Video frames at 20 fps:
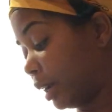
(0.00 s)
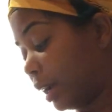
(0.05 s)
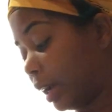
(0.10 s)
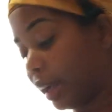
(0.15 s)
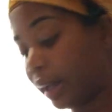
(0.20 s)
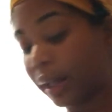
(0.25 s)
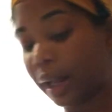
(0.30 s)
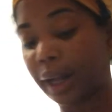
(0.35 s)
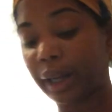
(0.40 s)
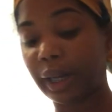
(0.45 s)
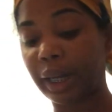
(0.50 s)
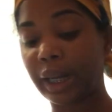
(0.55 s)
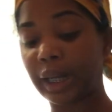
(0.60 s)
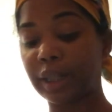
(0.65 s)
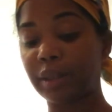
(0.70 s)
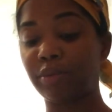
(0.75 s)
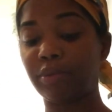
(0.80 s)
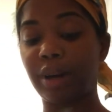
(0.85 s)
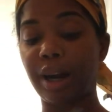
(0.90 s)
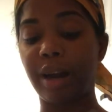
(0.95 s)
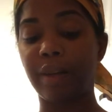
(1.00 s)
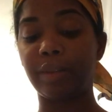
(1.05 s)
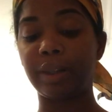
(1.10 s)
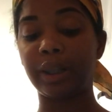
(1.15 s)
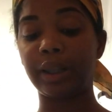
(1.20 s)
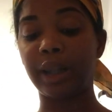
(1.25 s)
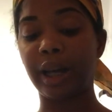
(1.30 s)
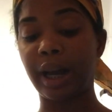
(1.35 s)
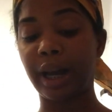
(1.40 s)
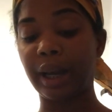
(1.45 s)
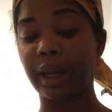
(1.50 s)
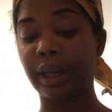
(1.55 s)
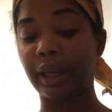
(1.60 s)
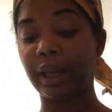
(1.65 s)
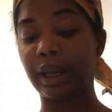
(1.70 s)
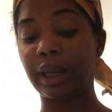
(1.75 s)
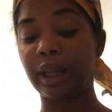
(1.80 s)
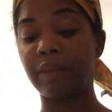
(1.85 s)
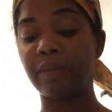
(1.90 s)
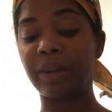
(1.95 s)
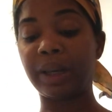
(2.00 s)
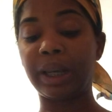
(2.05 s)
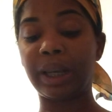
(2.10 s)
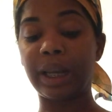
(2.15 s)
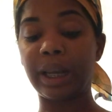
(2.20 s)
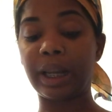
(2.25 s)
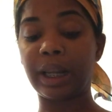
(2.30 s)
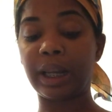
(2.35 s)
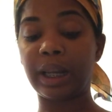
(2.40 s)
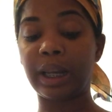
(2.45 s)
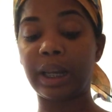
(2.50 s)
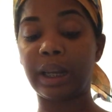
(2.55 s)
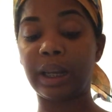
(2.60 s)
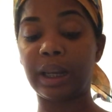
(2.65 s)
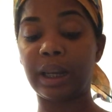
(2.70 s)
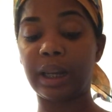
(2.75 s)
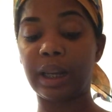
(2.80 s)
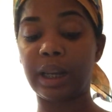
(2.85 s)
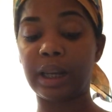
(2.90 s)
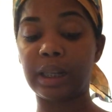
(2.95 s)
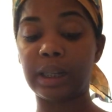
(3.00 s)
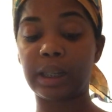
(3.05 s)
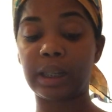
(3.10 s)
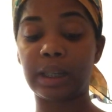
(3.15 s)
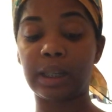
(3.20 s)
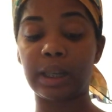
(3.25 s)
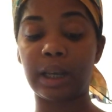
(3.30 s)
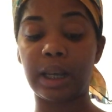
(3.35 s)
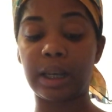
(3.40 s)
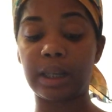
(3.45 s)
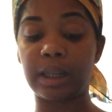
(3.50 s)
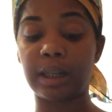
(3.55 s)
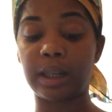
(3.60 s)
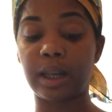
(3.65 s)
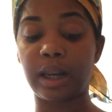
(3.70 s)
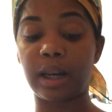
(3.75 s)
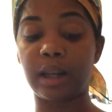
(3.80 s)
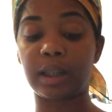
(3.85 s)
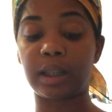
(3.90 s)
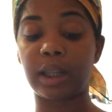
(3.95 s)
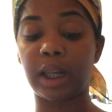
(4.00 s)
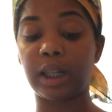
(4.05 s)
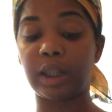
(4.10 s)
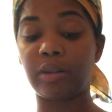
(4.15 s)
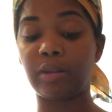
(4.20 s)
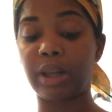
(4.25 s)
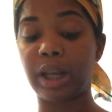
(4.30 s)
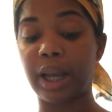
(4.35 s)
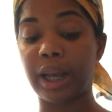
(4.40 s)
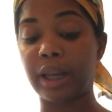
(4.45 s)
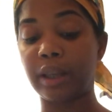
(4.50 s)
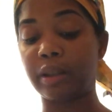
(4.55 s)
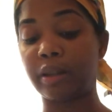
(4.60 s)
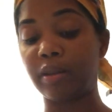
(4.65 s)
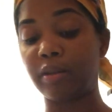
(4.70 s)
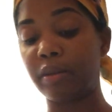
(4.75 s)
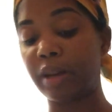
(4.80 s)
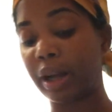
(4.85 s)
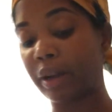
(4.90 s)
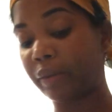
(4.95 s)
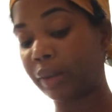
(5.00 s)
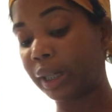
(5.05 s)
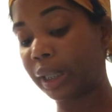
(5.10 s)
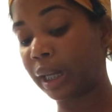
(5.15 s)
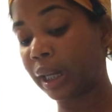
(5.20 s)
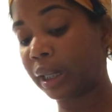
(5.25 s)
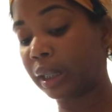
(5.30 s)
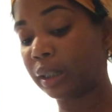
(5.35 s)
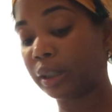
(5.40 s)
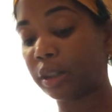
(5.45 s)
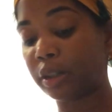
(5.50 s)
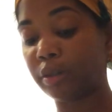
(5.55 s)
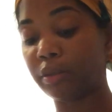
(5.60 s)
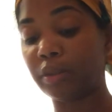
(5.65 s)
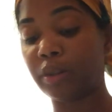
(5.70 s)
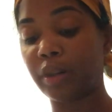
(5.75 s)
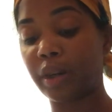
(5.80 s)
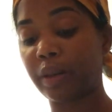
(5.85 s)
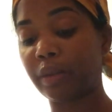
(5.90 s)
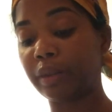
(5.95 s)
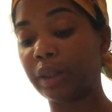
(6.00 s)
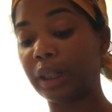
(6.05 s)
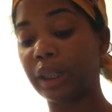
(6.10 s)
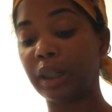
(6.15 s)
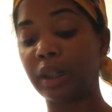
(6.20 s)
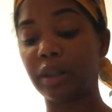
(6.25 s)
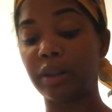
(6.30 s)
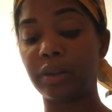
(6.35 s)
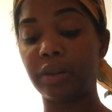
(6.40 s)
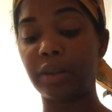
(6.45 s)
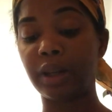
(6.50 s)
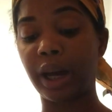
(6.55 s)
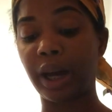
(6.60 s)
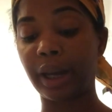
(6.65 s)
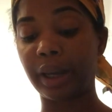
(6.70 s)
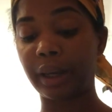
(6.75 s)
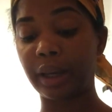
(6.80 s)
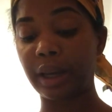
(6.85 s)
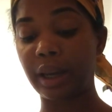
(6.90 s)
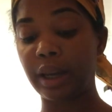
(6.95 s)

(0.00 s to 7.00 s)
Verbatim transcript: and I guess probably like in the beginning it's it sucks that you can't do everything that you normally do like